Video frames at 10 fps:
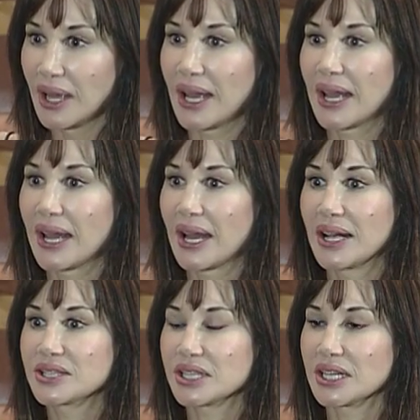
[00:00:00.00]

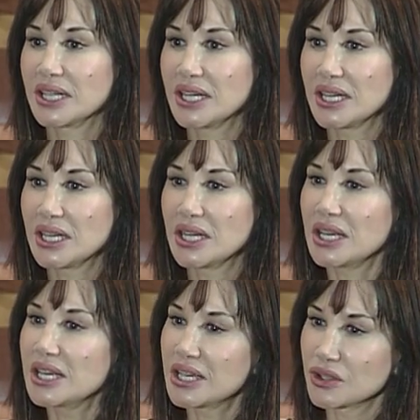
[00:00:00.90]
and
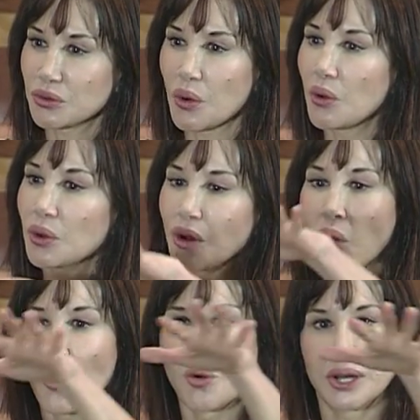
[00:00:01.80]
he controlled the whole